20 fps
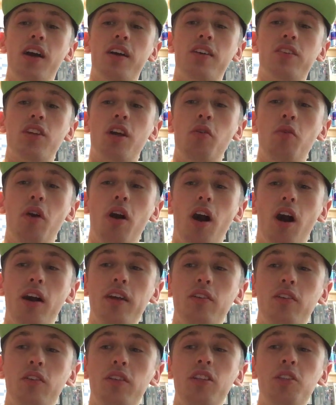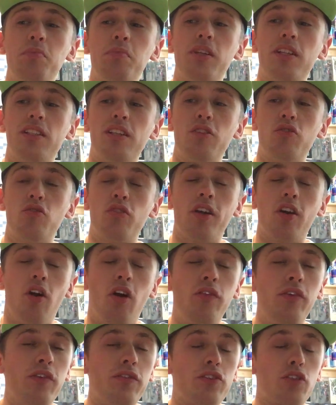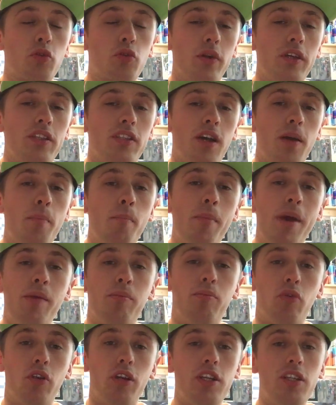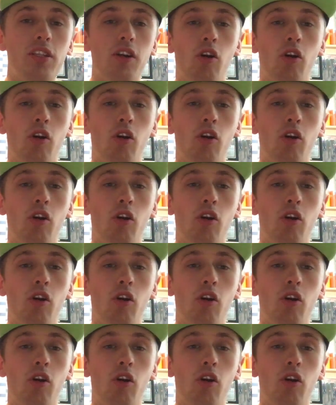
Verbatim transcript: So I got this particular drink off of Sweet Memories.